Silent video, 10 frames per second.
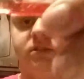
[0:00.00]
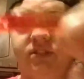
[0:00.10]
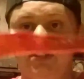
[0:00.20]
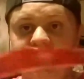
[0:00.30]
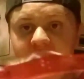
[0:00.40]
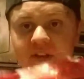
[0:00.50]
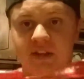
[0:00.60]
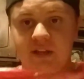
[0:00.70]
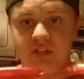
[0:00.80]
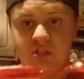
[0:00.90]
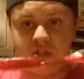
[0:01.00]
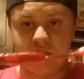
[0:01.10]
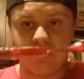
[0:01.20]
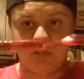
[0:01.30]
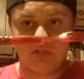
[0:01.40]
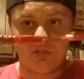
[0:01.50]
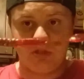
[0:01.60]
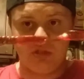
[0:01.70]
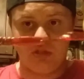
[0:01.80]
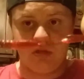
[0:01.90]
Seven
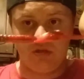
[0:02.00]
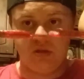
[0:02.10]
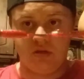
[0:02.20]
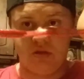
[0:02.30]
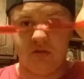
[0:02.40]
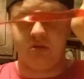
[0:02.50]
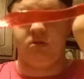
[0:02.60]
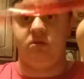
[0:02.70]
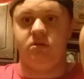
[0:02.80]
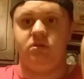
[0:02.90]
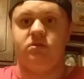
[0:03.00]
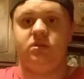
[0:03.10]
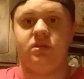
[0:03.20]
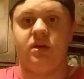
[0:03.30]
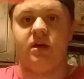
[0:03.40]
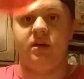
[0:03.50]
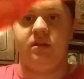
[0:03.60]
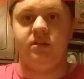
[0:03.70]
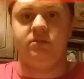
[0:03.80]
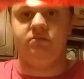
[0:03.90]
inch. See, yeah, it's